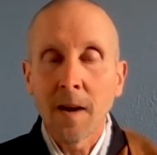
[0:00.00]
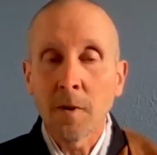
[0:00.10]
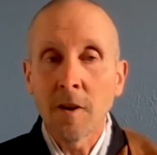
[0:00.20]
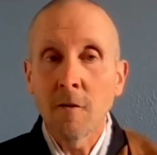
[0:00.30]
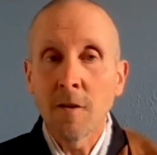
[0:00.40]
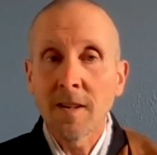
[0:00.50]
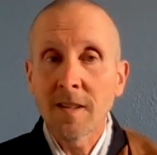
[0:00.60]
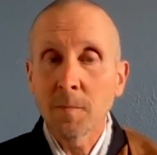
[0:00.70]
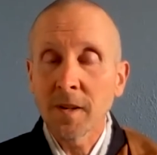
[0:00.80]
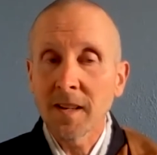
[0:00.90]
I'm going to
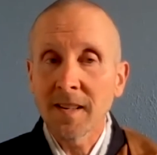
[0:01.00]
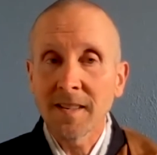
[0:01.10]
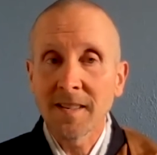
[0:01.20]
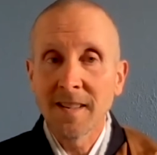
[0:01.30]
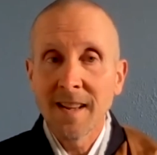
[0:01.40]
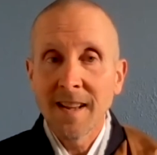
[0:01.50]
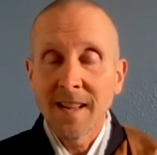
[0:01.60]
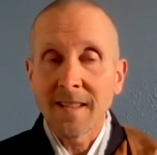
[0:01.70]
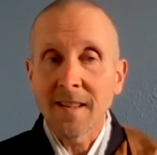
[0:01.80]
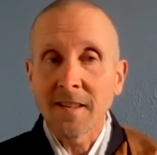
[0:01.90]
the place
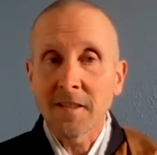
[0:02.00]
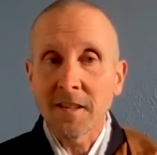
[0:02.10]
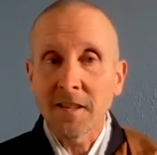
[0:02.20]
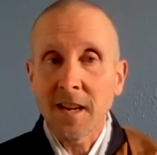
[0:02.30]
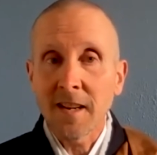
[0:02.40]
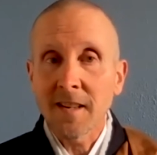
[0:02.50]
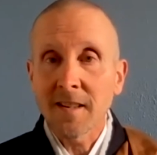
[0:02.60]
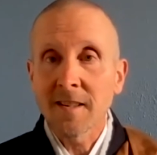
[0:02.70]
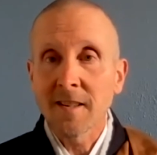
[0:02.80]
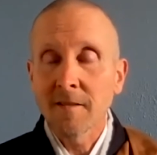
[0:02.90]
that doesn't
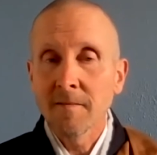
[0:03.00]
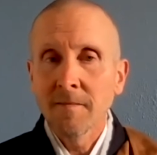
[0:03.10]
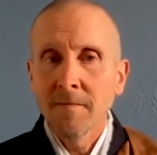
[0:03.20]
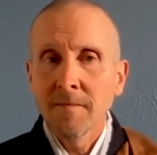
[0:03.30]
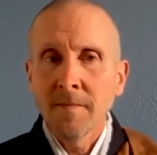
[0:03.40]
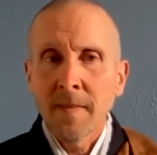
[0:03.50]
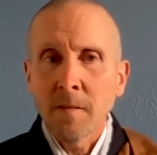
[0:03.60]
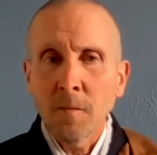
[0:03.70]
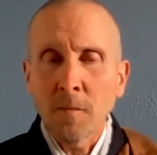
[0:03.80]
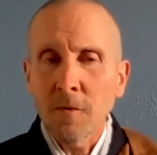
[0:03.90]
change.
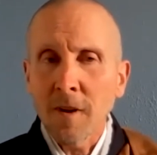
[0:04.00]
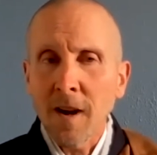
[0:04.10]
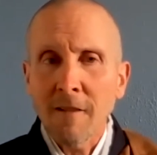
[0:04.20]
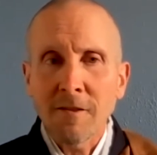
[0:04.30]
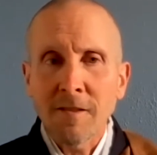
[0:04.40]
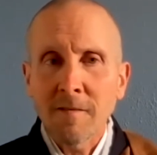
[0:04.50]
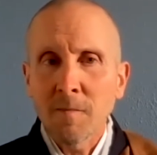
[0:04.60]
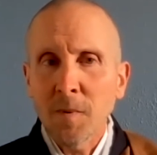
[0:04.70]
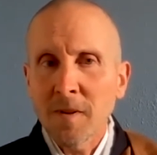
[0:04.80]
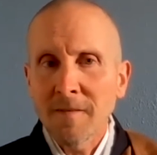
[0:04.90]
Well,
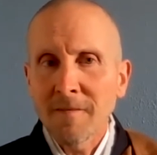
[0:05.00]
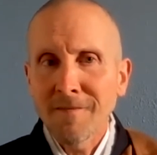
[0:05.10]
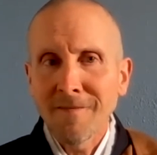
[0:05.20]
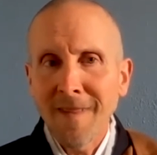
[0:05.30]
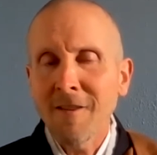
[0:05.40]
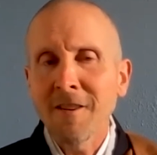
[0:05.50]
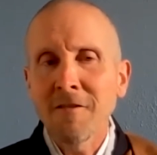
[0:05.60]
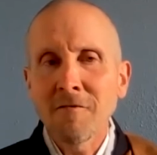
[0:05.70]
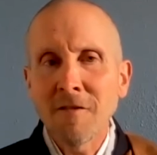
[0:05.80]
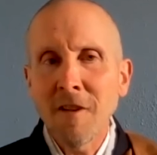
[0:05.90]
how can
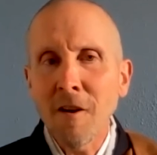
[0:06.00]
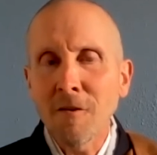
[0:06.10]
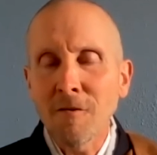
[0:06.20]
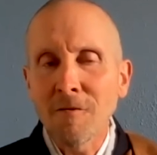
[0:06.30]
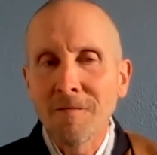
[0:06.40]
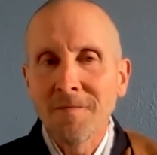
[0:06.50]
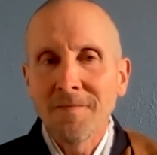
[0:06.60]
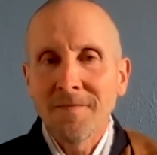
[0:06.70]
you go?